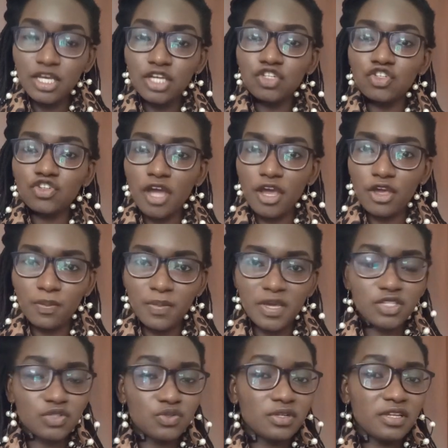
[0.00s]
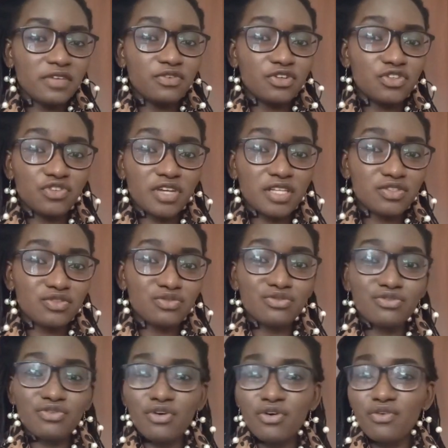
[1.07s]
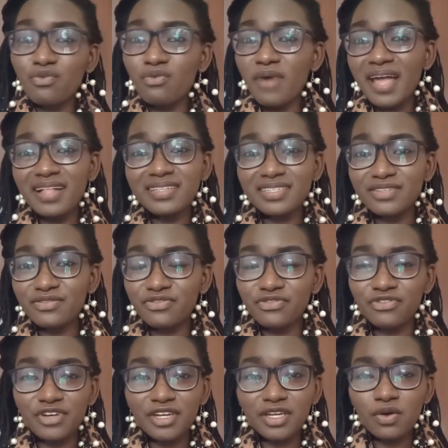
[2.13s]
Try your best to leave your dreads to grow wild and free.